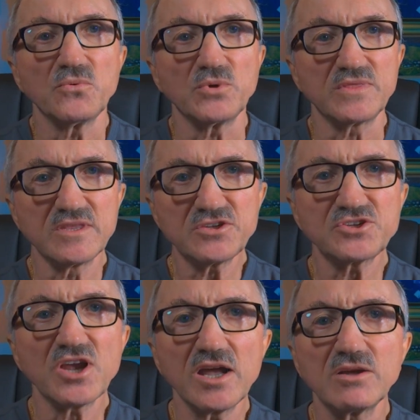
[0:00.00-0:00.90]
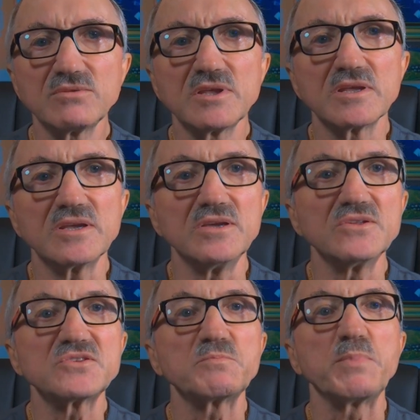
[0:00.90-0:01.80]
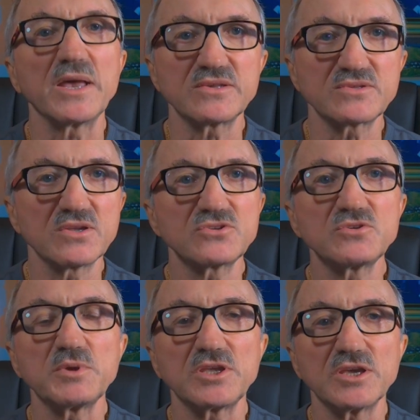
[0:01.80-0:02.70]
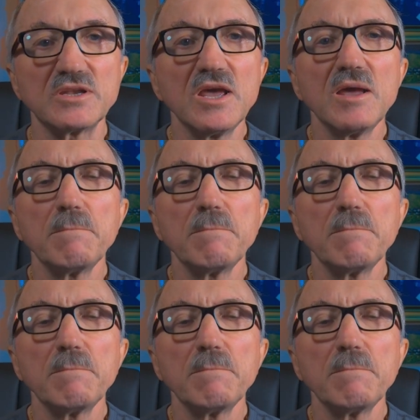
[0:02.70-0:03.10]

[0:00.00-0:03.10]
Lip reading: With this child, it's best to begin